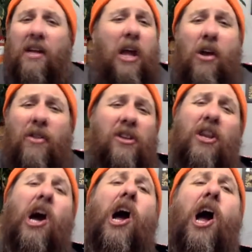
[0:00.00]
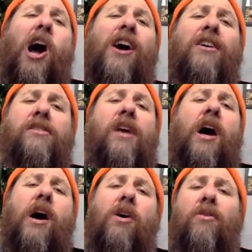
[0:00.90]
The dogs
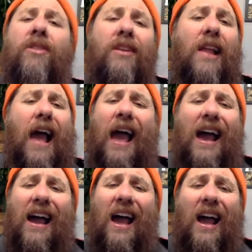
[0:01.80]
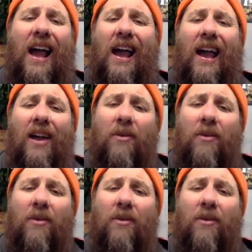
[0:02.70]
on the line